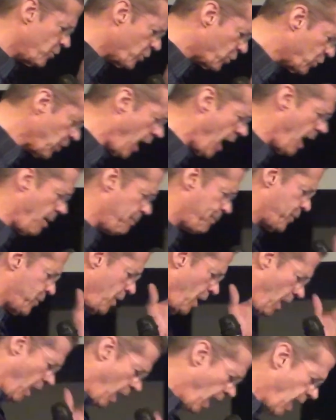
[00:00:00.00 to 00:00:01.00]
stops
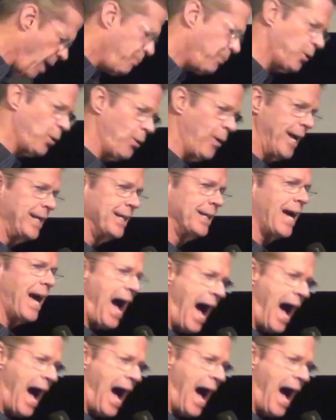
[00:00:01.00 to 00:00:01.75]
operating,